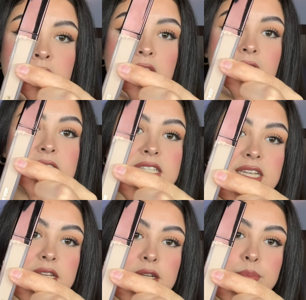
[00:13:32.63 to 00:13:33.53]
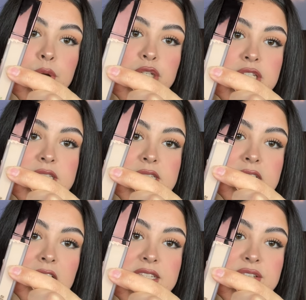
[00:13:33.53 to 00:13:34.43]
I did purchase this
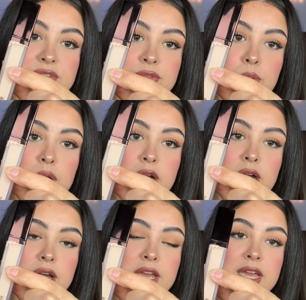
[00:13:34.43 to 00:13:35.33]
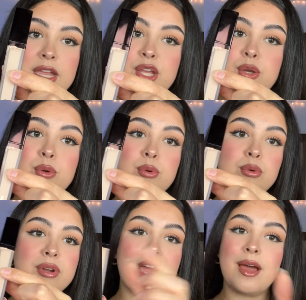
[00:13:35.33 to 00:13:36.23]
at Sephora. You
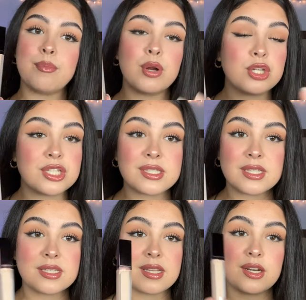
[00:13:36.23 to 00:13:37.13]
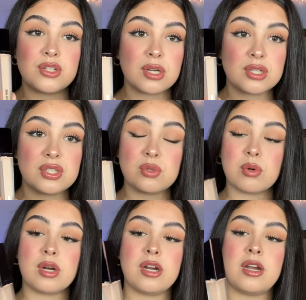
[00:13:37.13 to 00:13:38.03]
can't purchase this at a
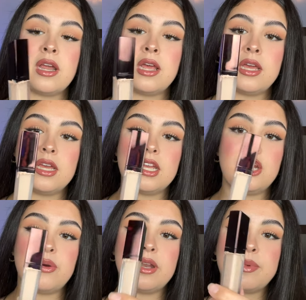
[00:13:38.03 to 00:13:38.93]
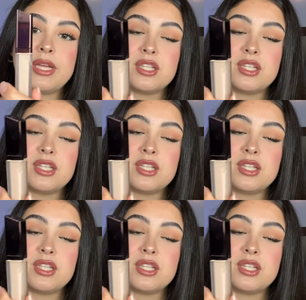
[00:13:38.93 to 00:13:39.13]
drugstore, you know what I mean?